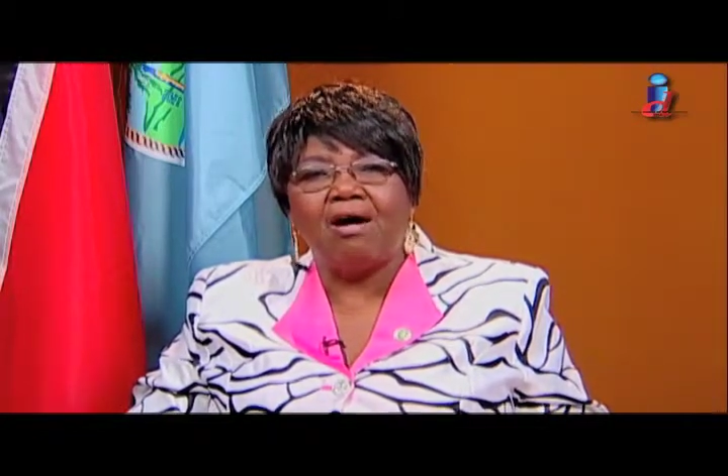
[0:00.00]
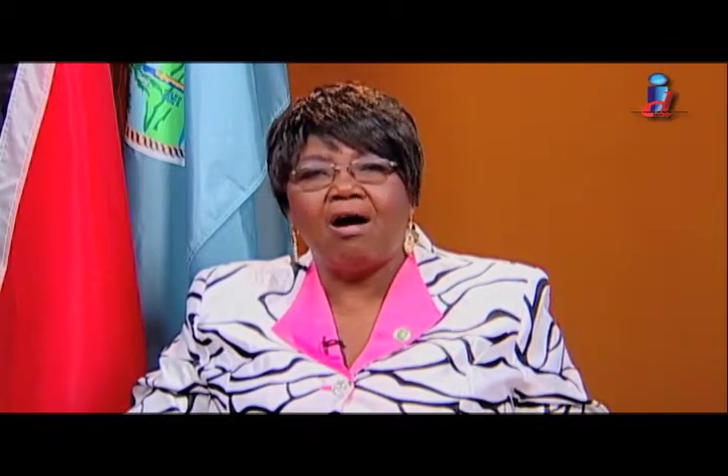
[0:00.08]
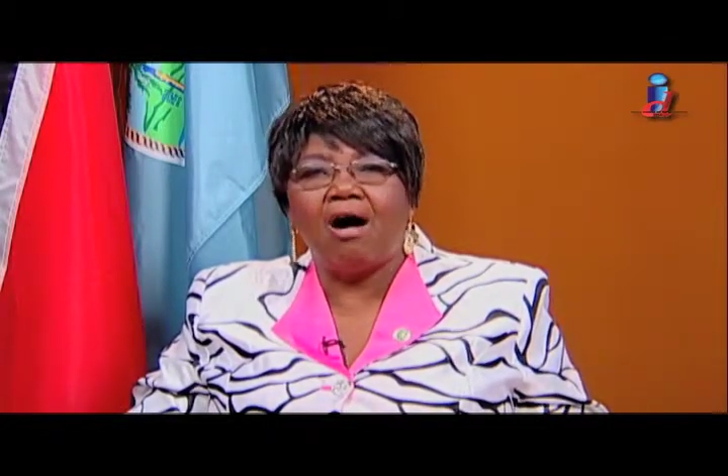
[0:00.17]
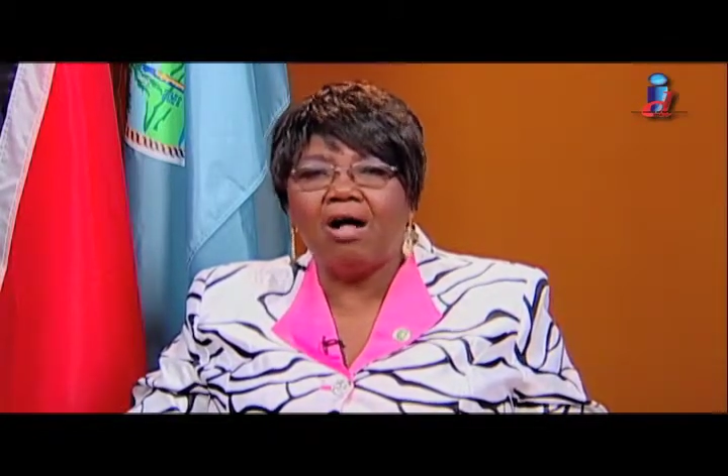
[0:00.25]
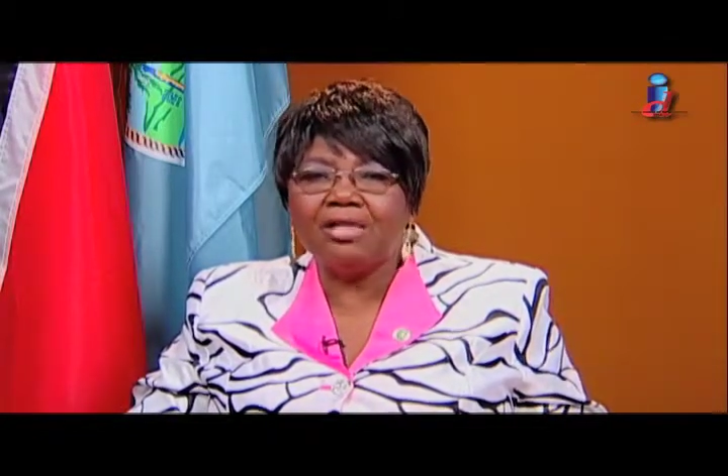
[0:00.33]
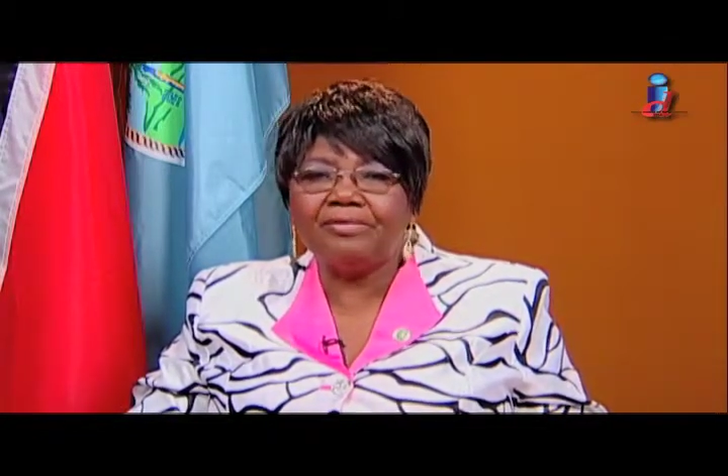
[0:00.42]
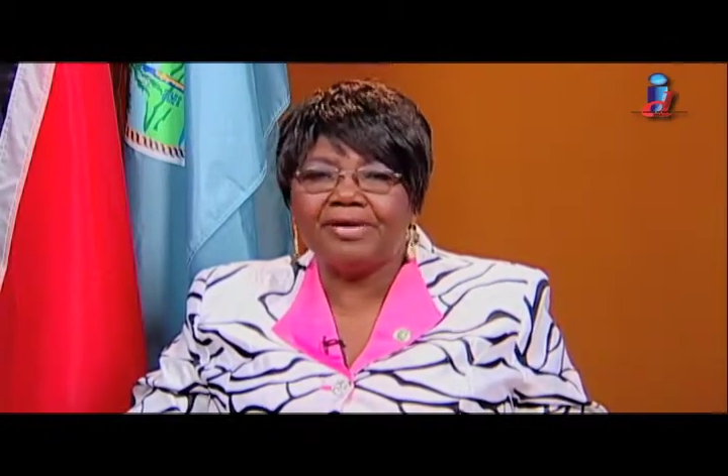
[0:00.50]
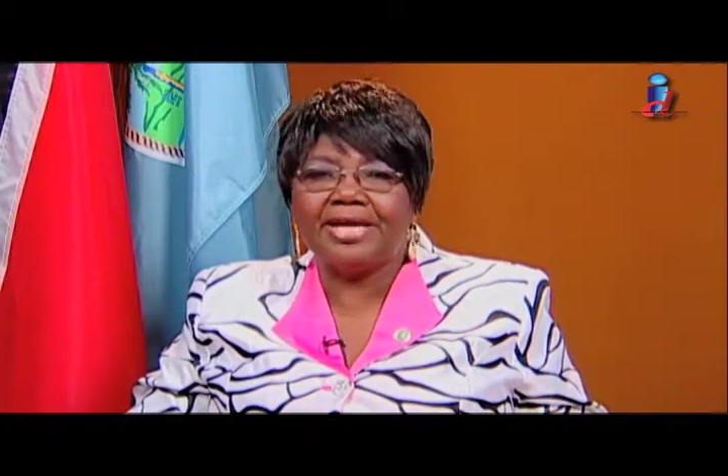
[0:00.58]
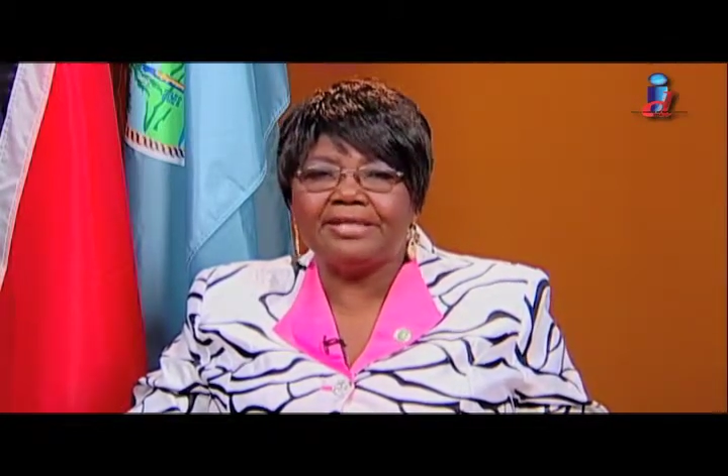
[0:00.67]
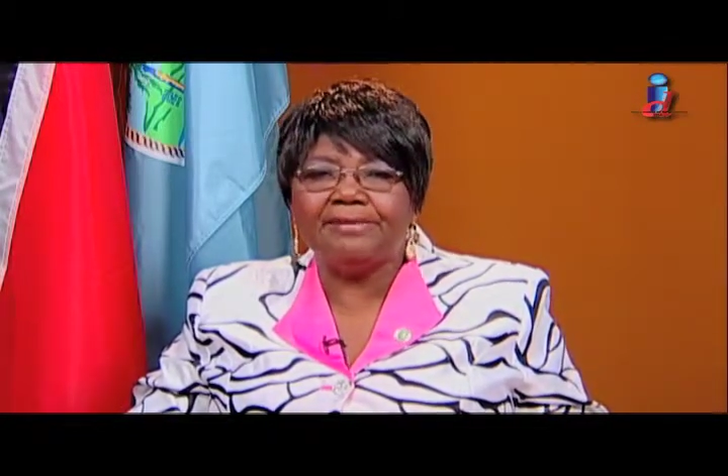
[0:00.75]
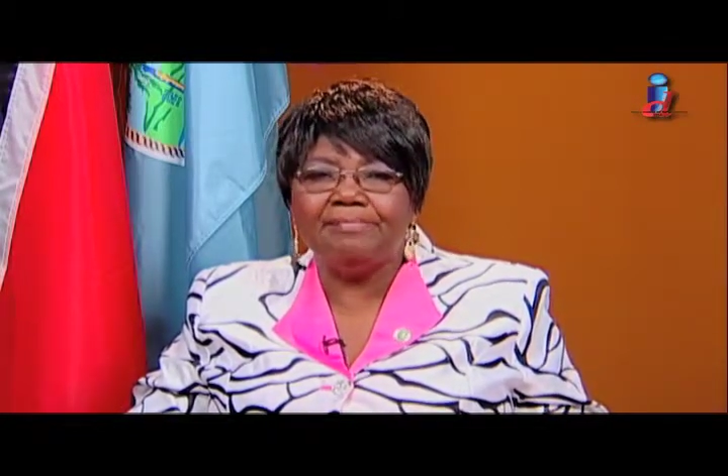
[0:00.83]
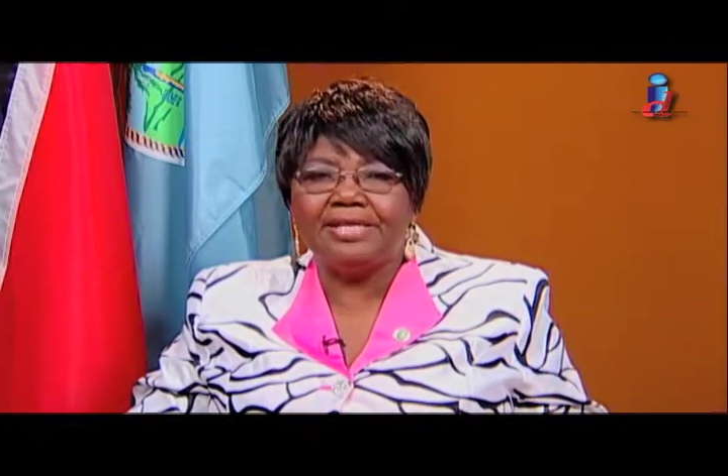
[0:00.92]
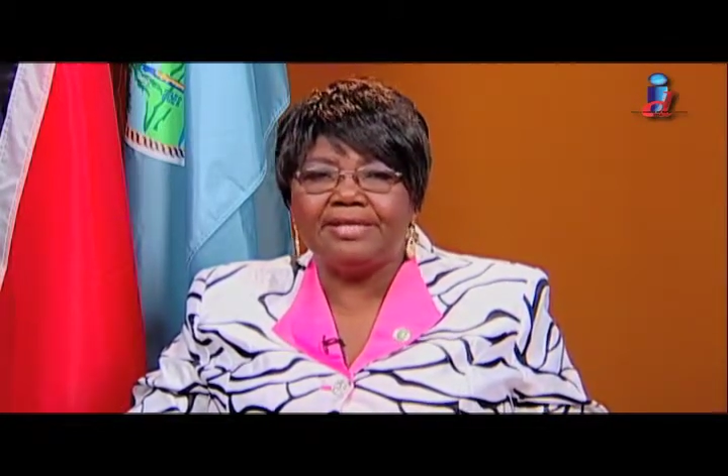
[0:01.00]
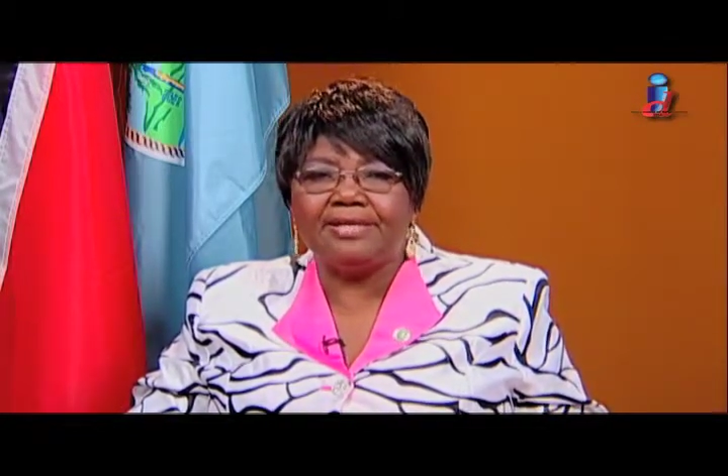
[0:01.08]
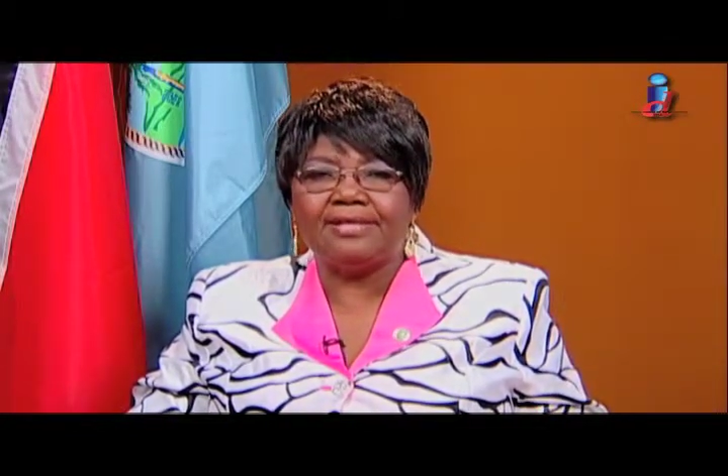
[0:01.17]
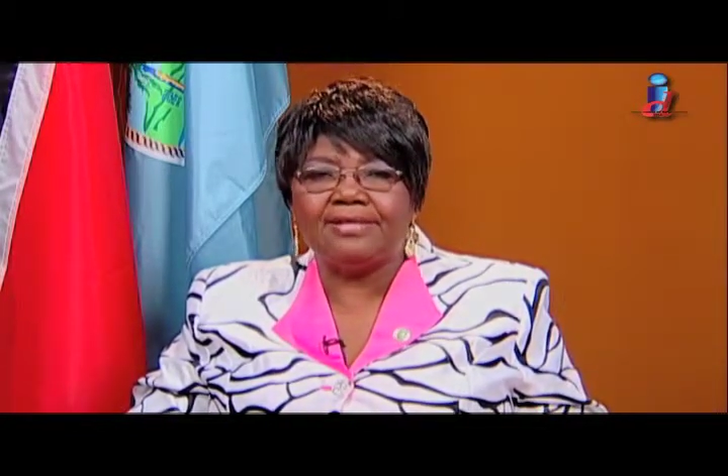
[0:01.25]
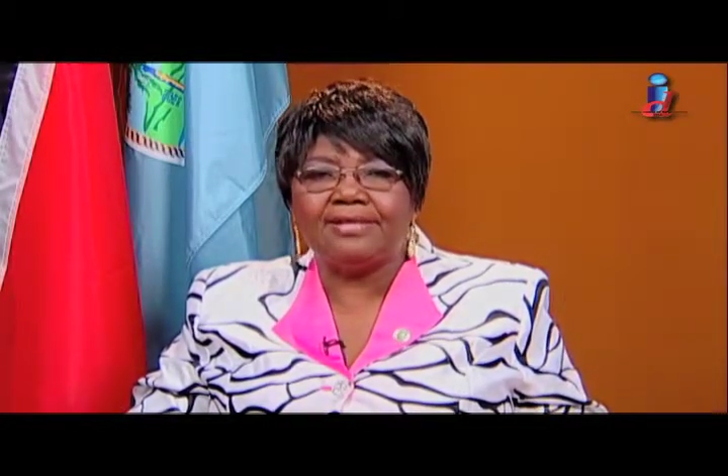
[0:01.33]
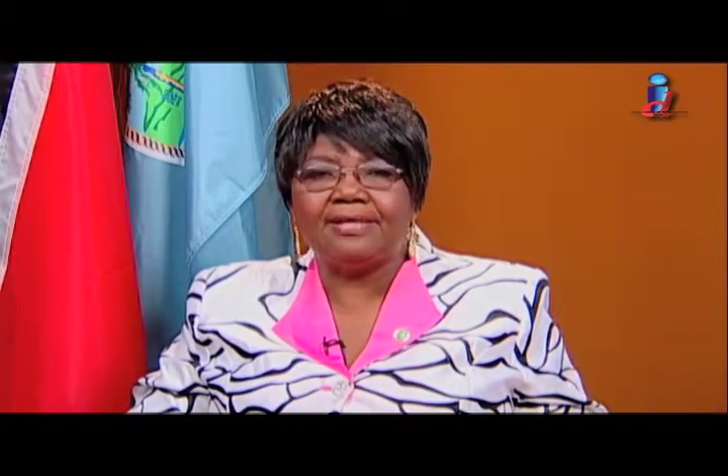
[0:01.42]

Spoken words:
already made,